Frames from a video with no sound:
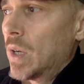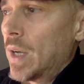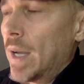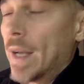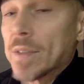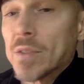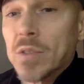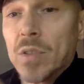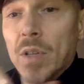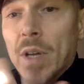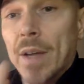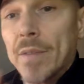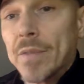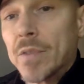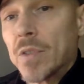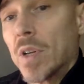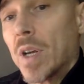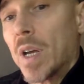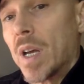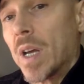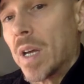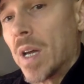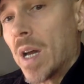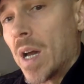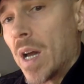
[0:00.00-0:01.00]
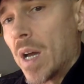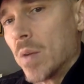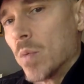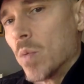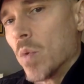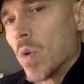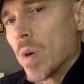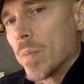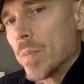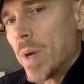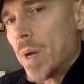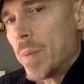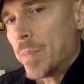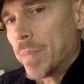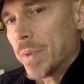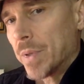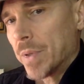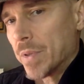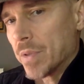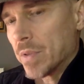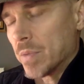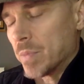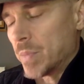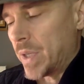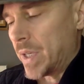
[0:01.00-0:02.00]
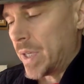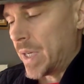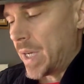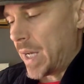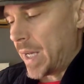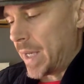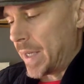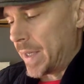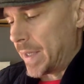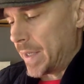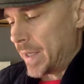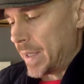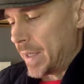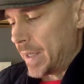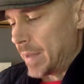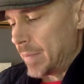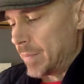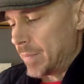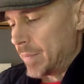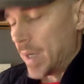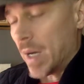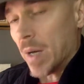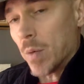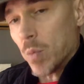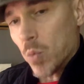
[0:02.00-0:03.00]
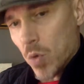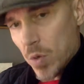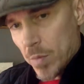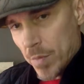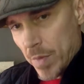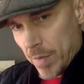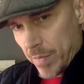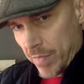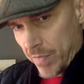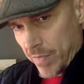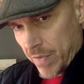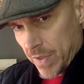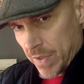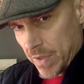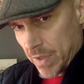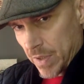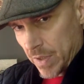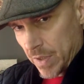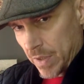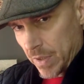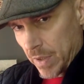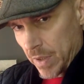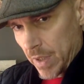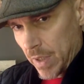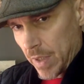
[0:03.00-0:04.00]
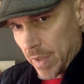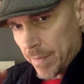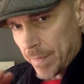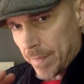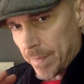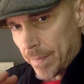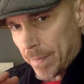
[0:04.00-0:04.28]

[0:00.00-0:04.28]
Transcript: So after I warm up a little bit, I warm up physically.